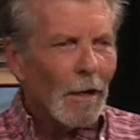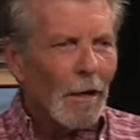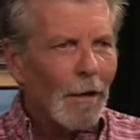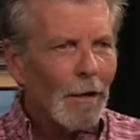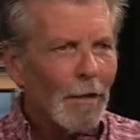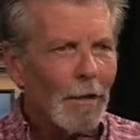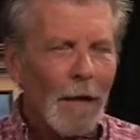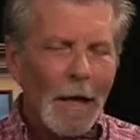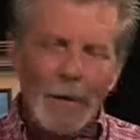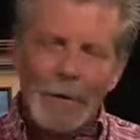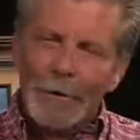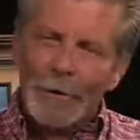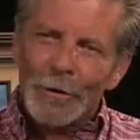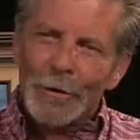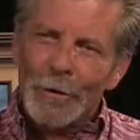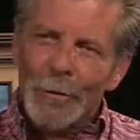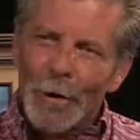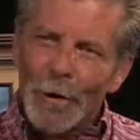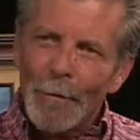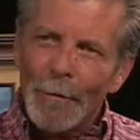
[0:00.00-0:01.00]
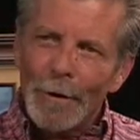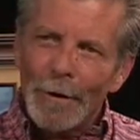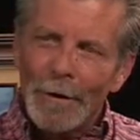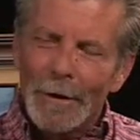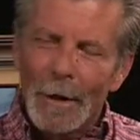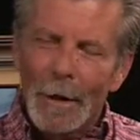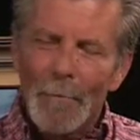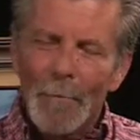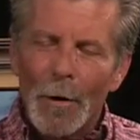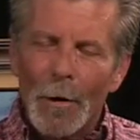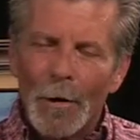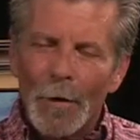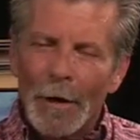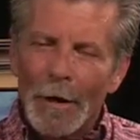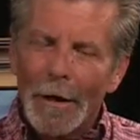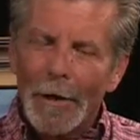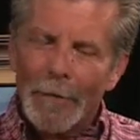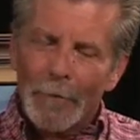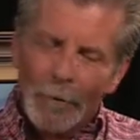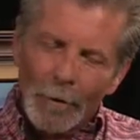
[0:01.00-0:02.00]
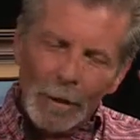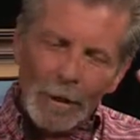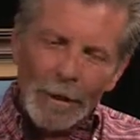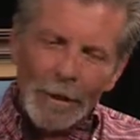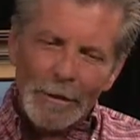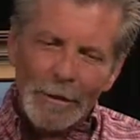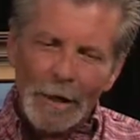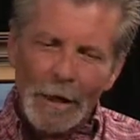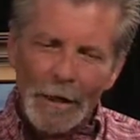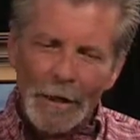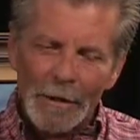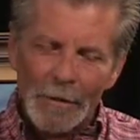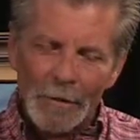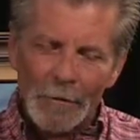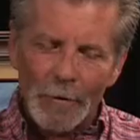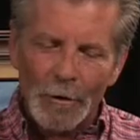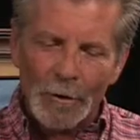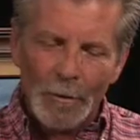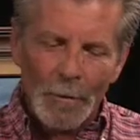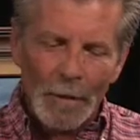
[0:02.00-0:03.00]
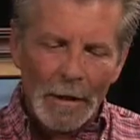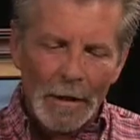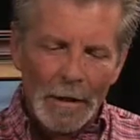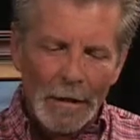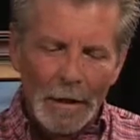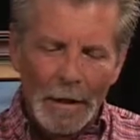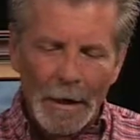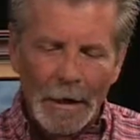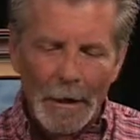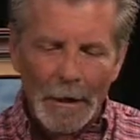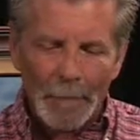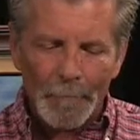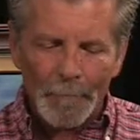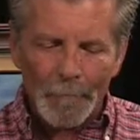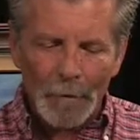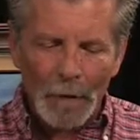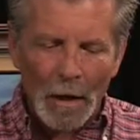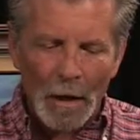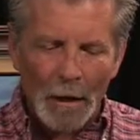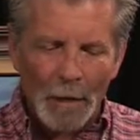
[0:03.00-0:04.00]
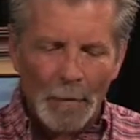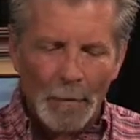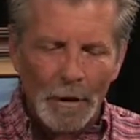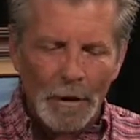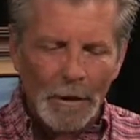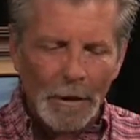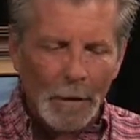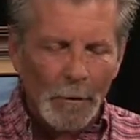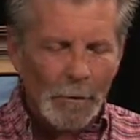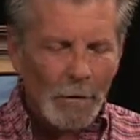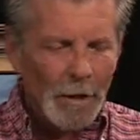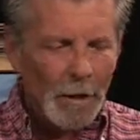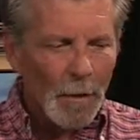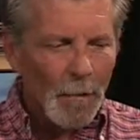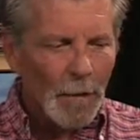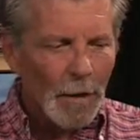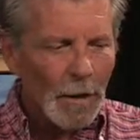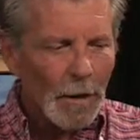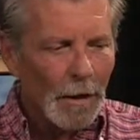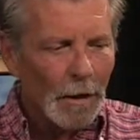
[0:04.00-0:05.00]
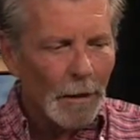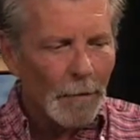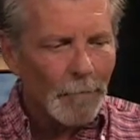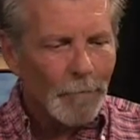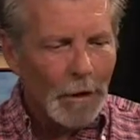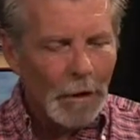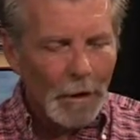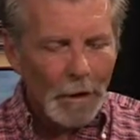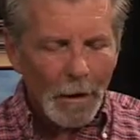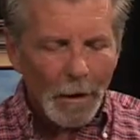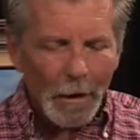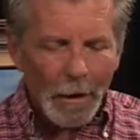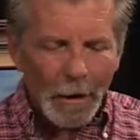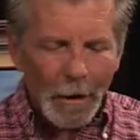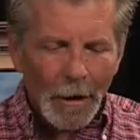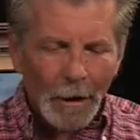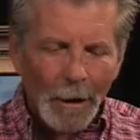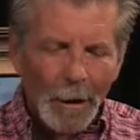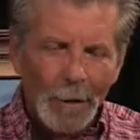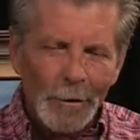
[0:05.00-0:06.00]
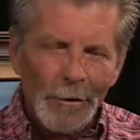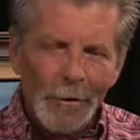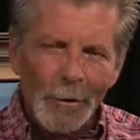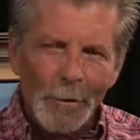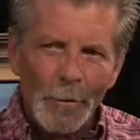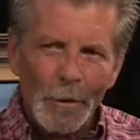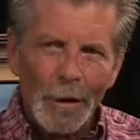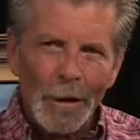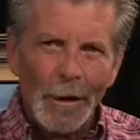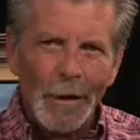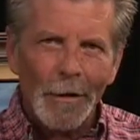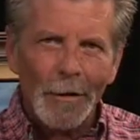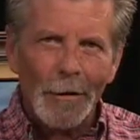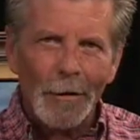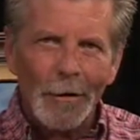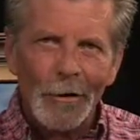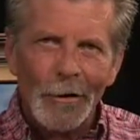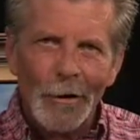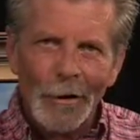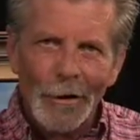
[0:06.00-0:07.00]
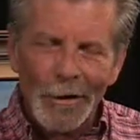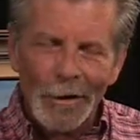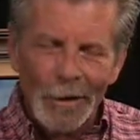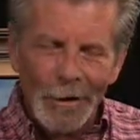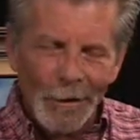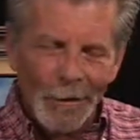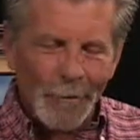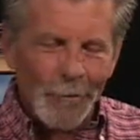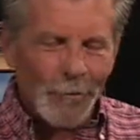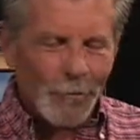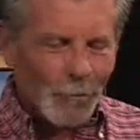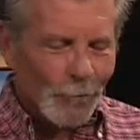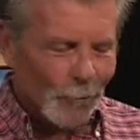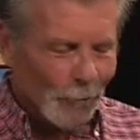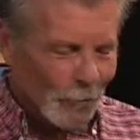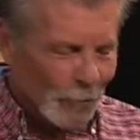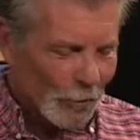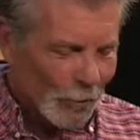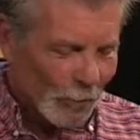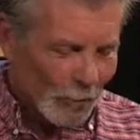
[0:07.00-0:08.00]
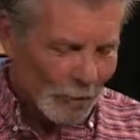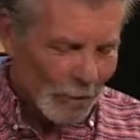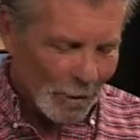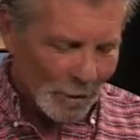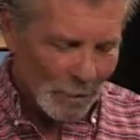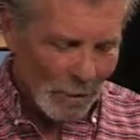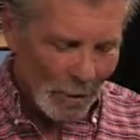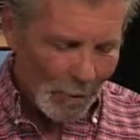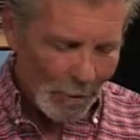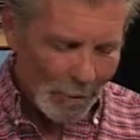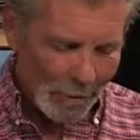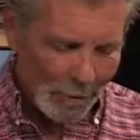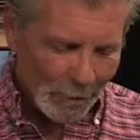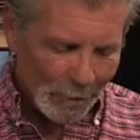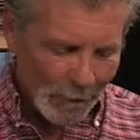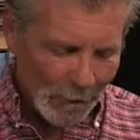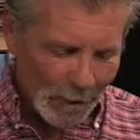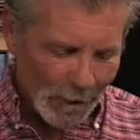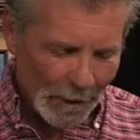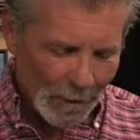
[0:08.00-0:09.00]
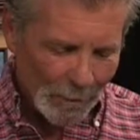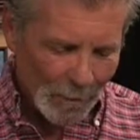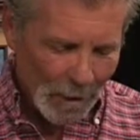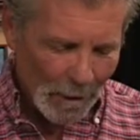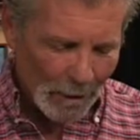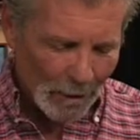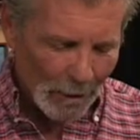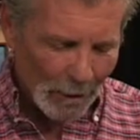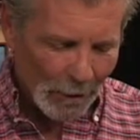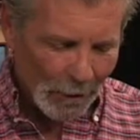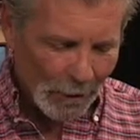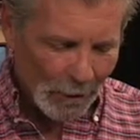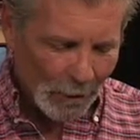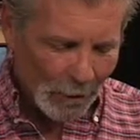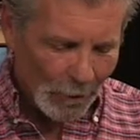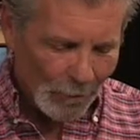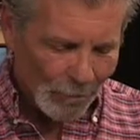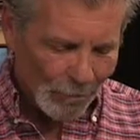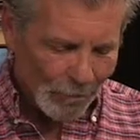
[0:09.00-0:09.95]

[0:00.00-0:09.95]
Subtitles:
That story with Dumbo kind of really touched with me today as I was coming in. And so I'm going to kind of show something I wasn't really expecting to do.